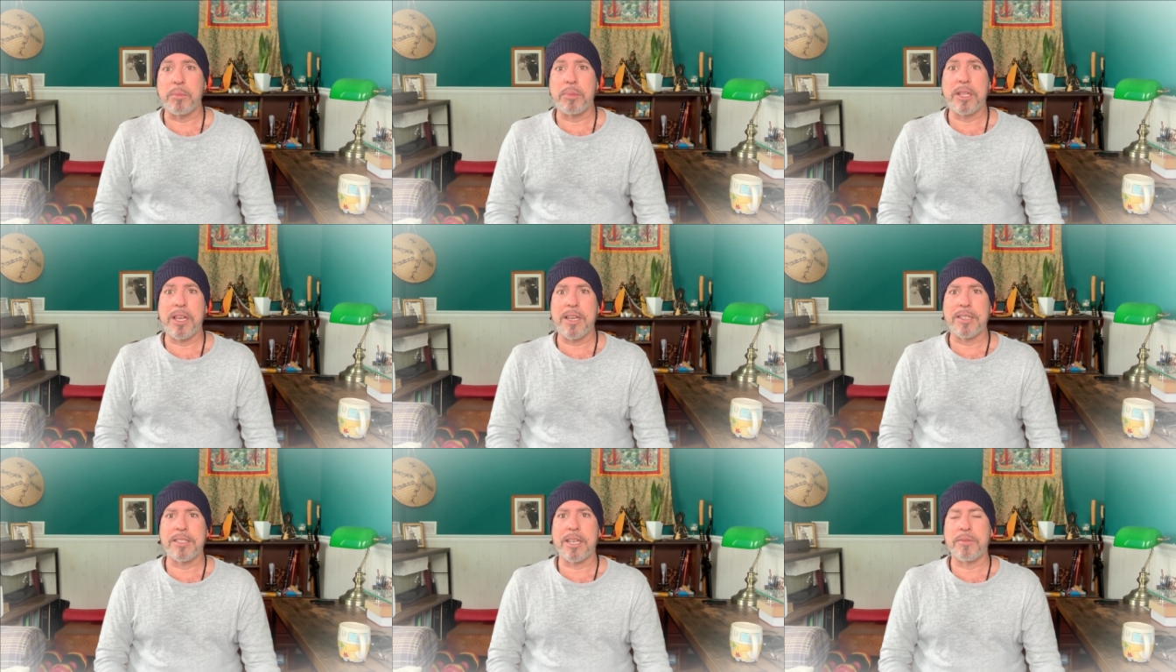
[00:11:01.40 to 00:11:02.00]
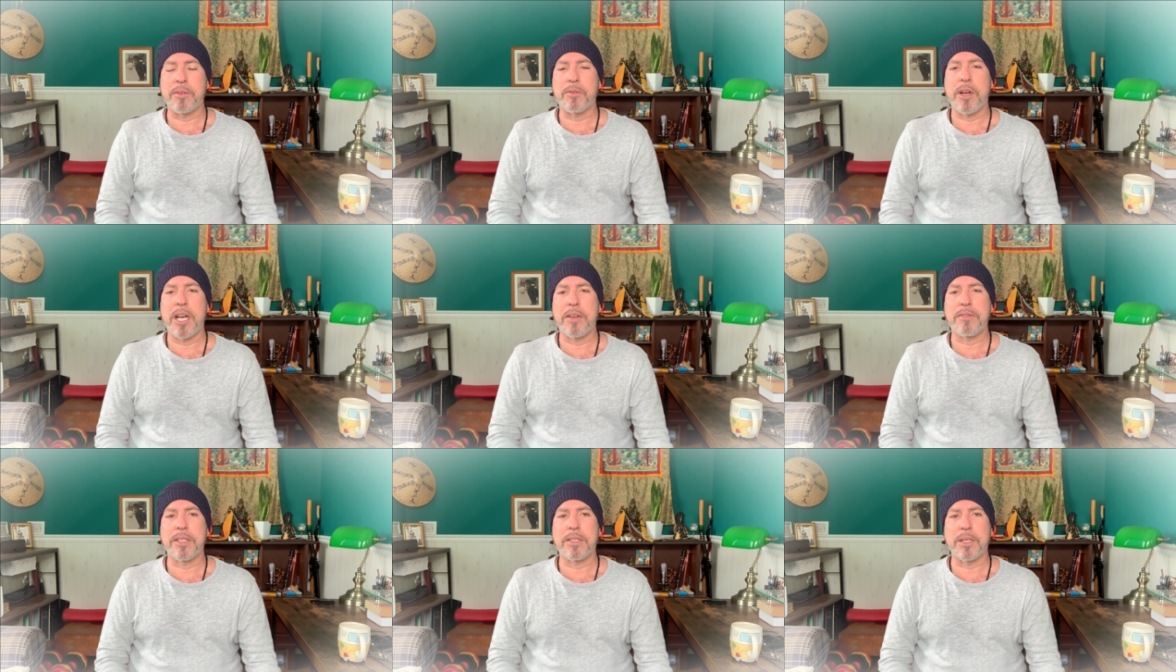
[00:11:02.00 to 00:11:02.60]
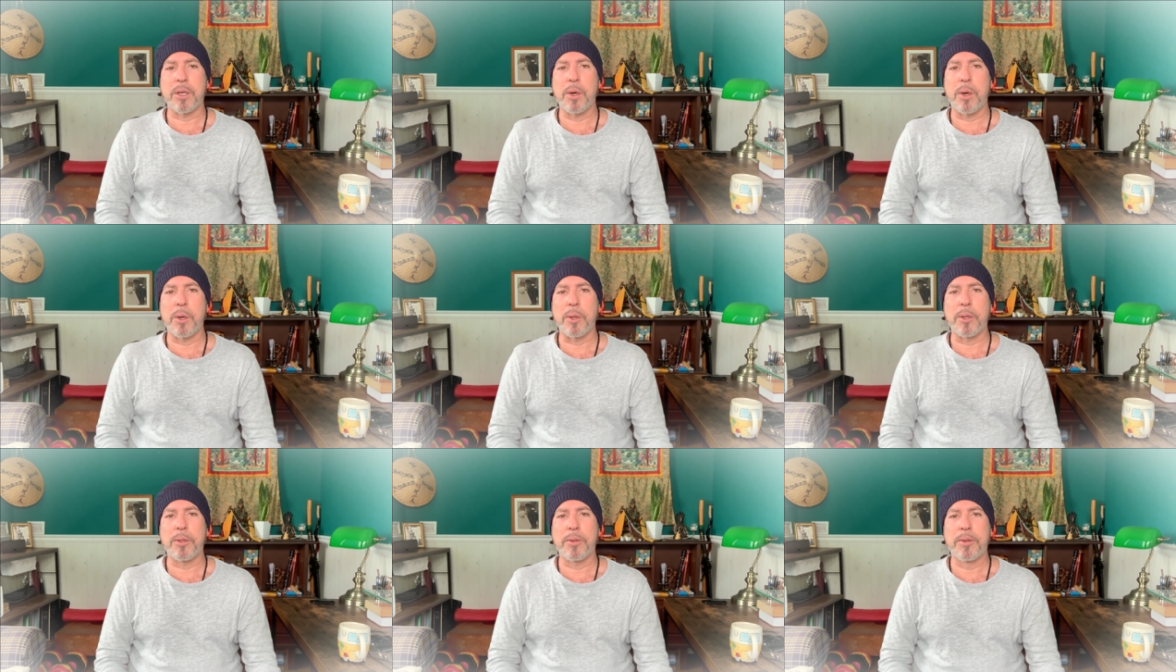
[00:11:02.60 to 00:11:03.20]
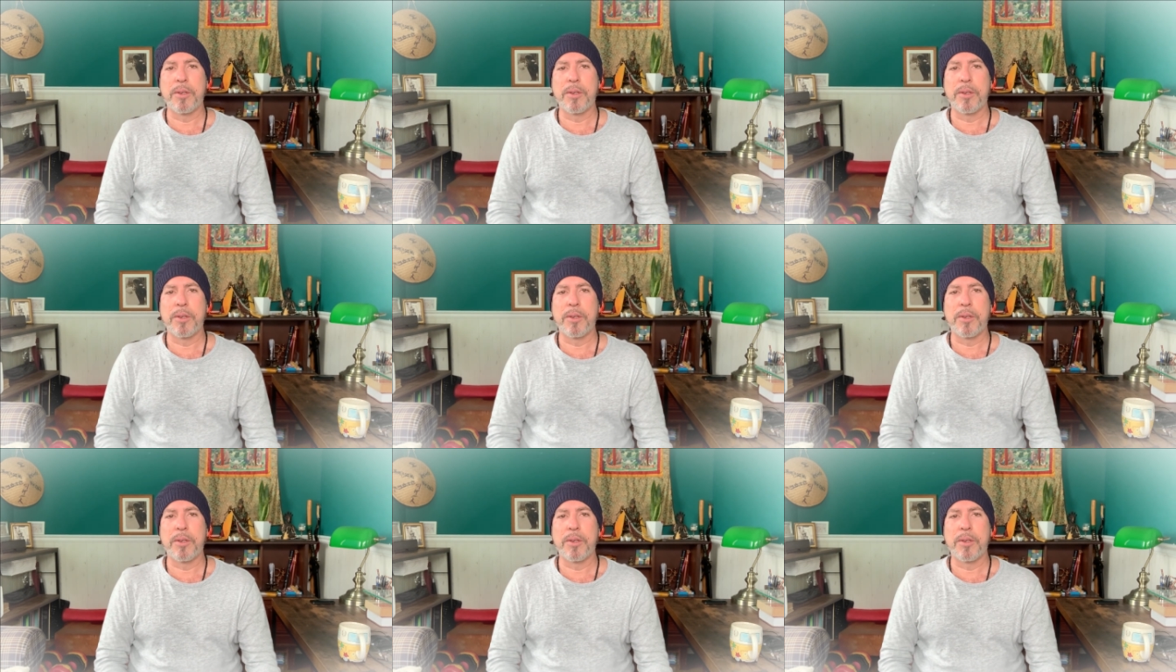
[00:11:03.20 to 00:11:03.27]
the place, I've arrived at the goal.